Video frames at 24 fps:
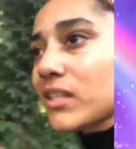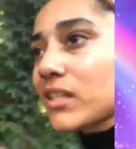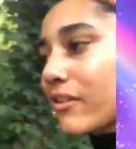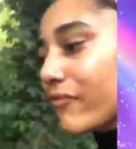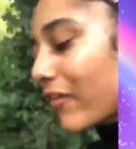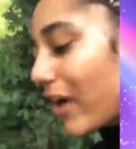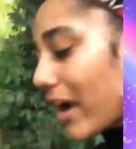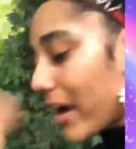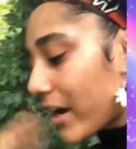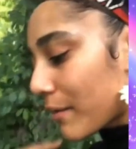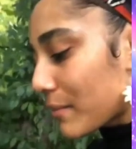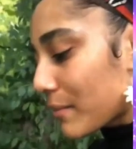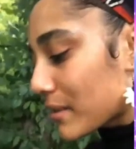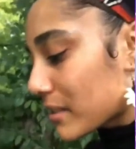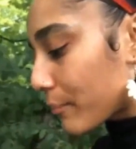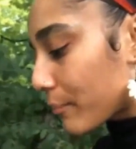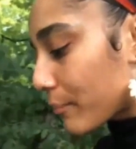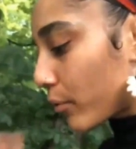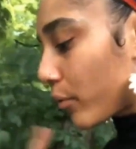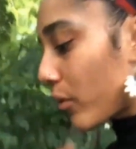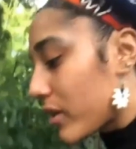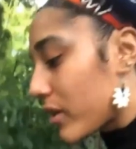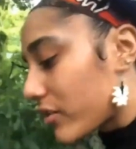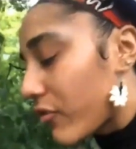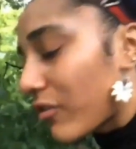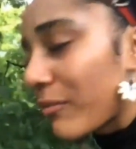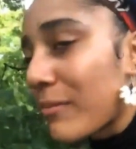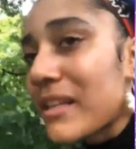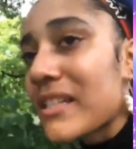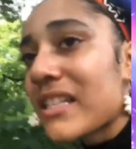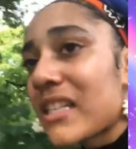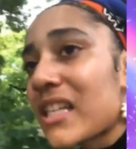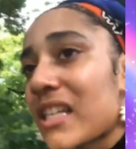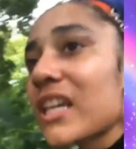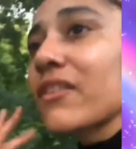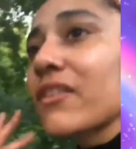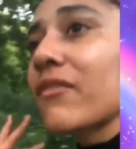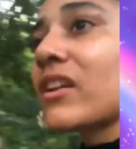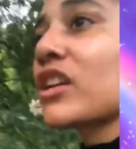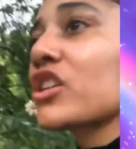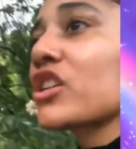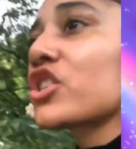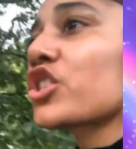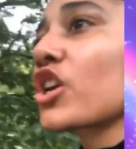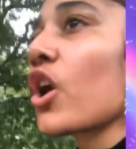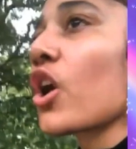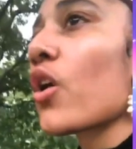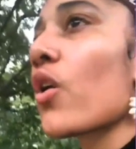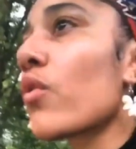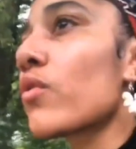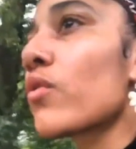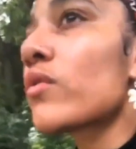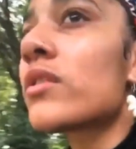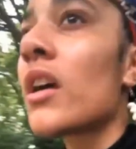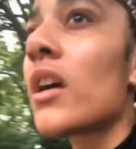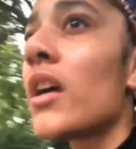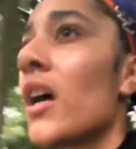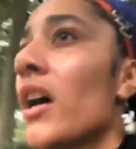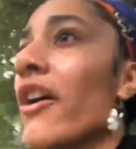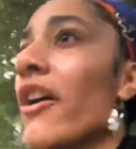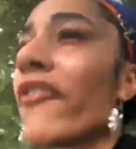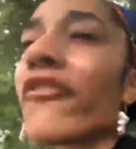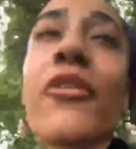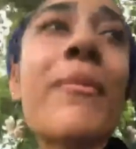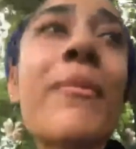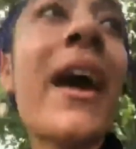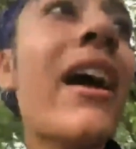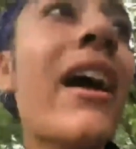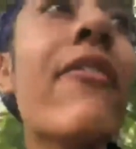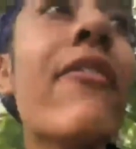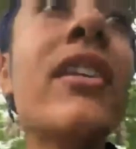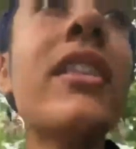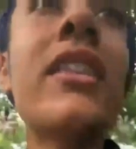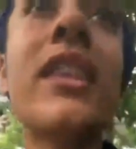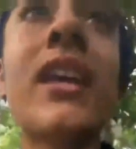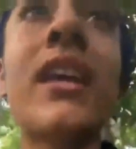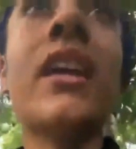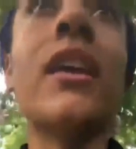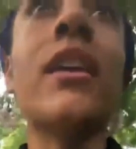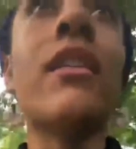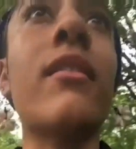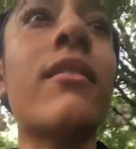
I think that they're still pretty much brainwashed.